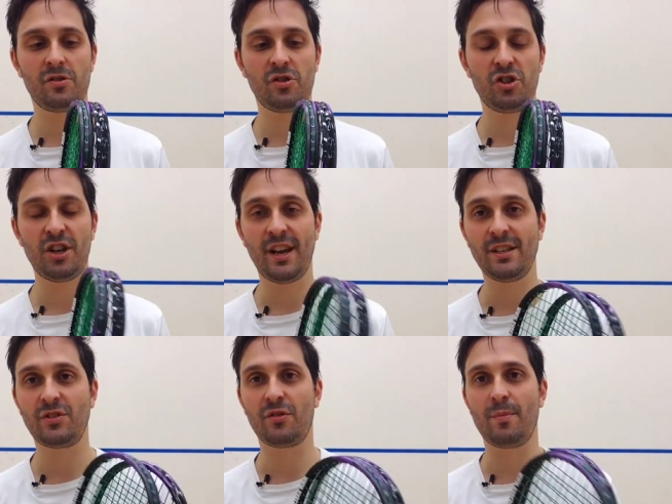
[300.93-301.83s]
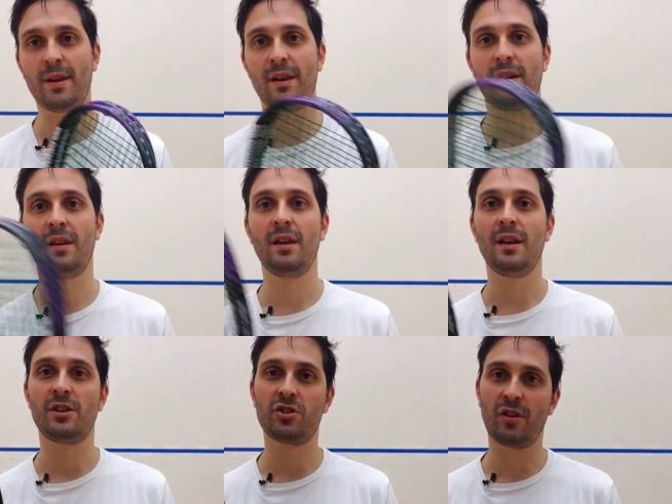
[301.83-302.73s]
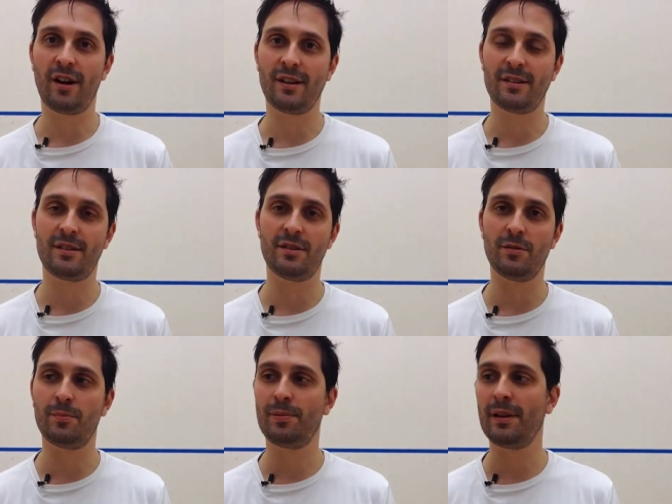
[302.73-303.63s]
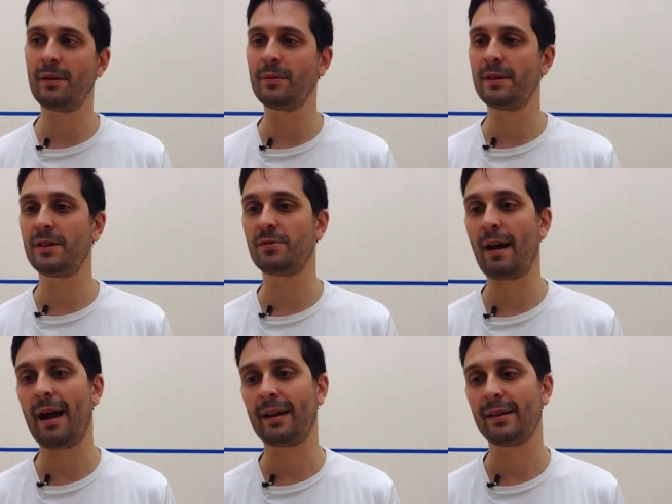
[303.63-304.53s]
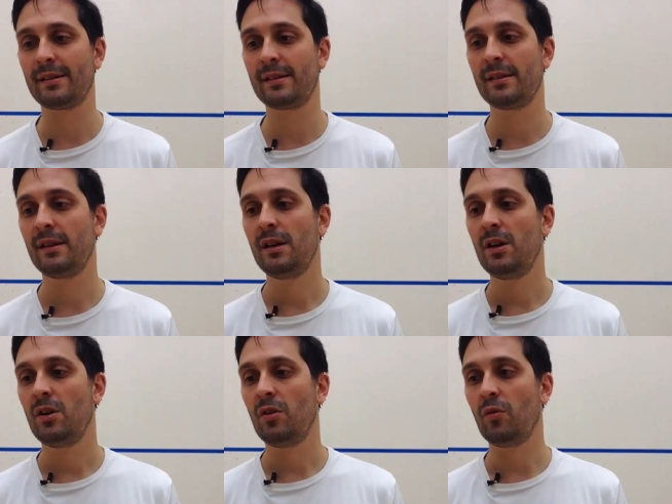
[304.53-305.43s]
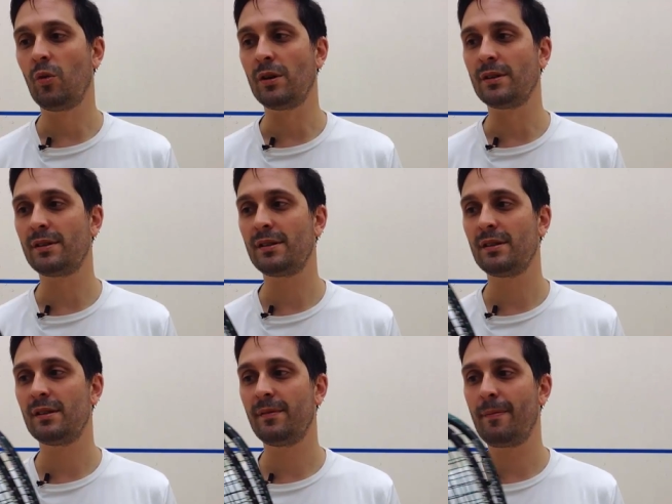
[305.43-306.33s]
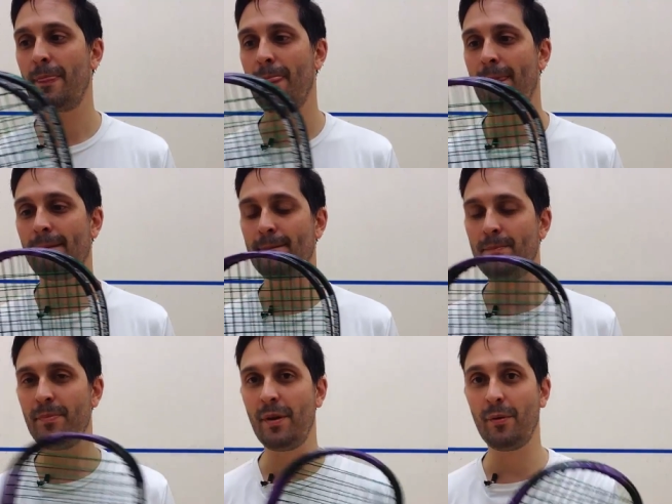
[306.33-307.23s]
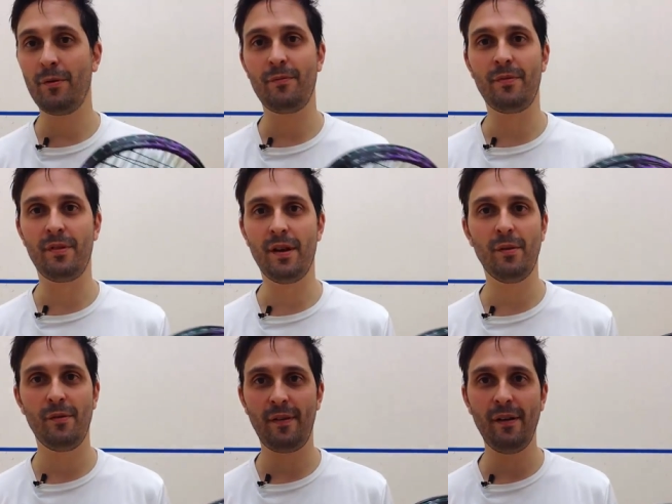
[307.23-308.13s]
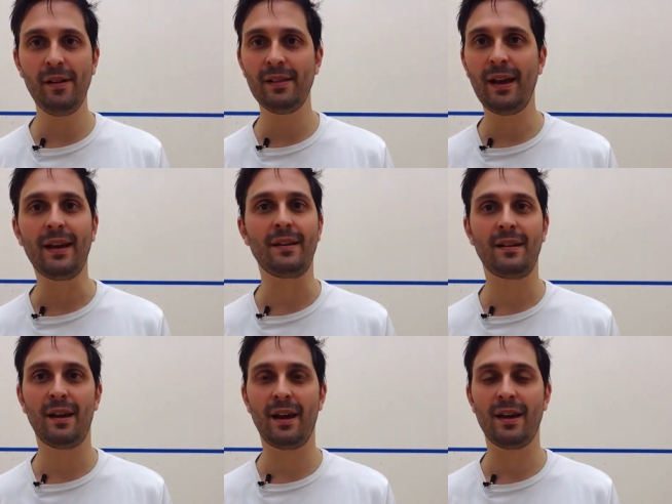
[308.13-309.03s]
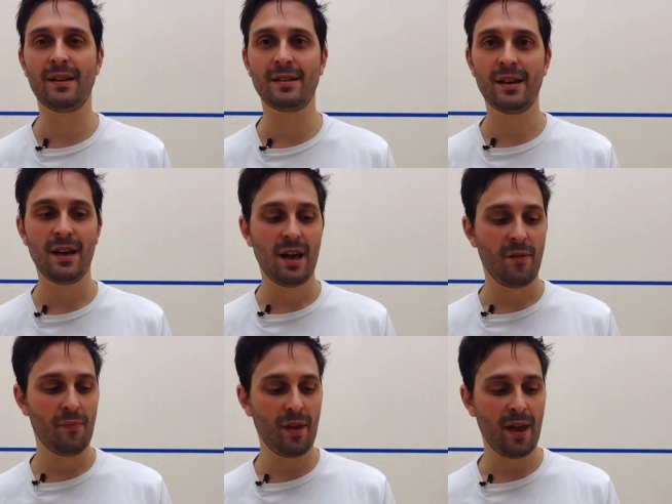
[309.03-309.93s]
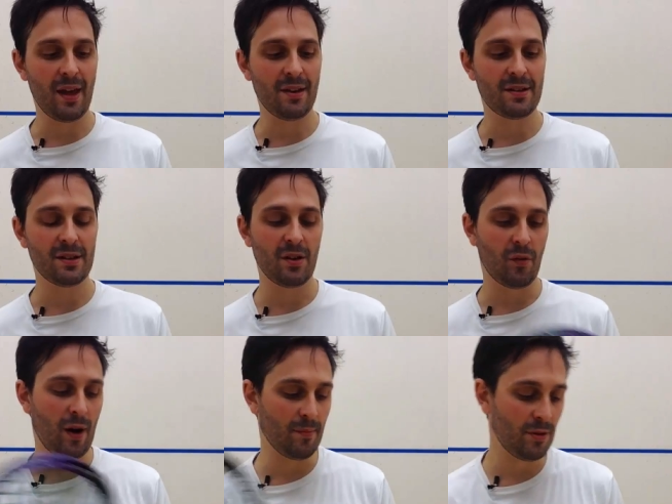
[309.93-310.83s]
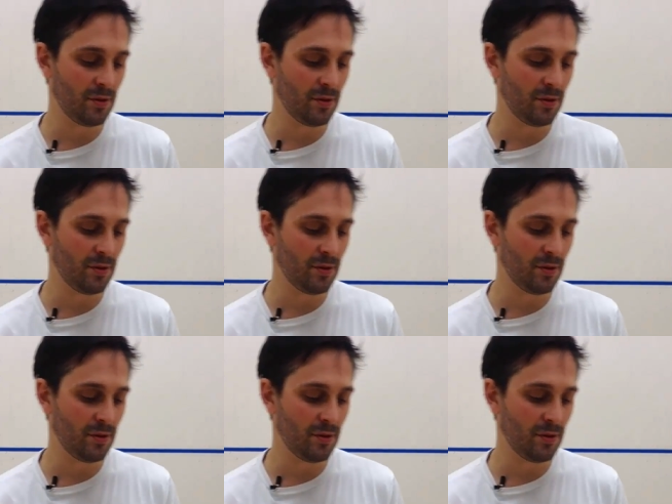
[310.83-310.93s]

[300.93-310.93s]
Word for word: change for me trying to play with these rackets was they were they were very light and and I'm